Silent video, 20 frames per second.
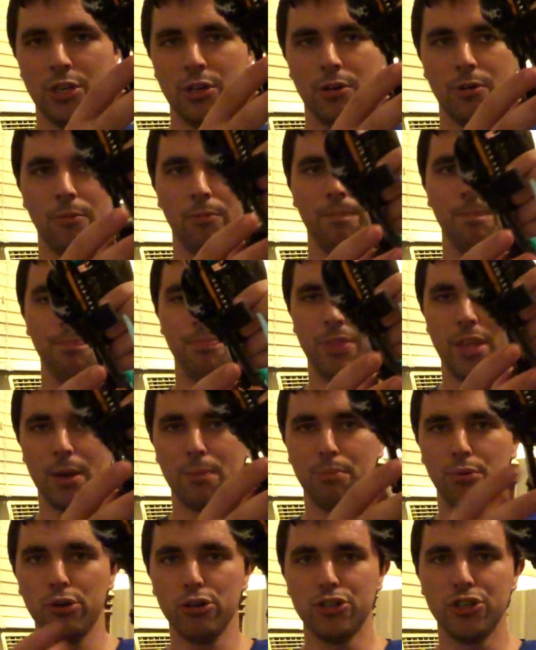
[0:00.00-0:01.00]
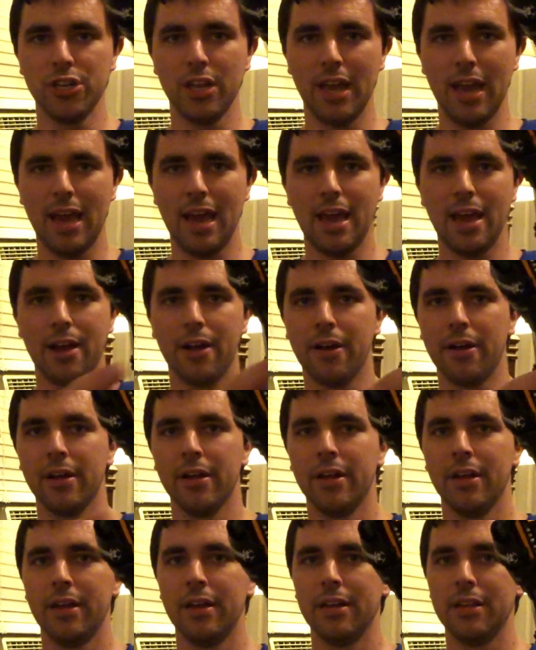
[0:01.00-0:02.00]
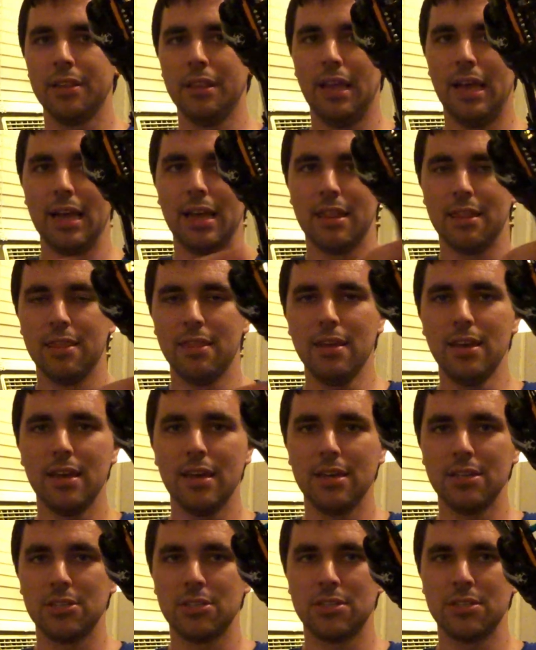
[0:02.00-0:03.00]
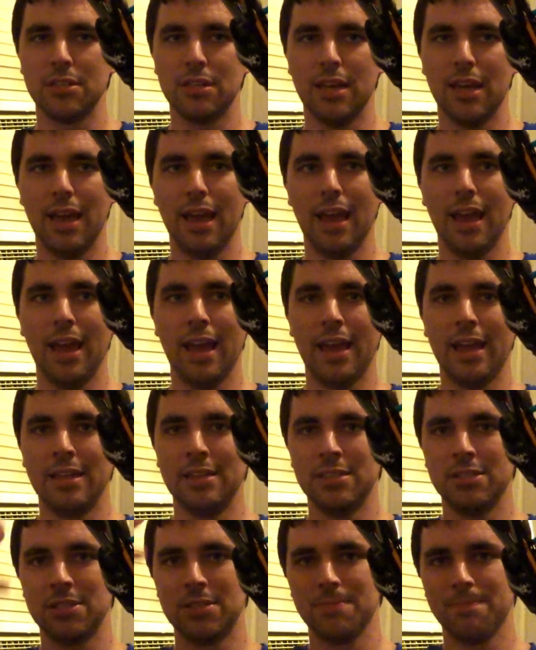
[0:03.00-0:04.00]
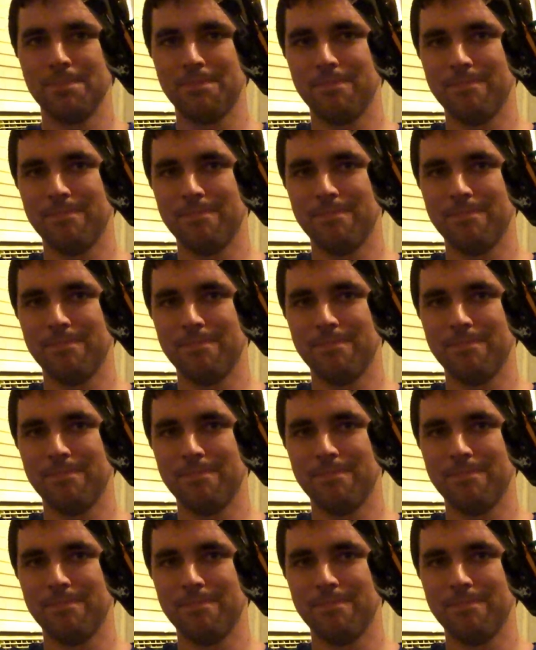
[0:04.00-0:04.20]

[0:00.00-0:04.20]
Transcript: you know they're pushing air like this and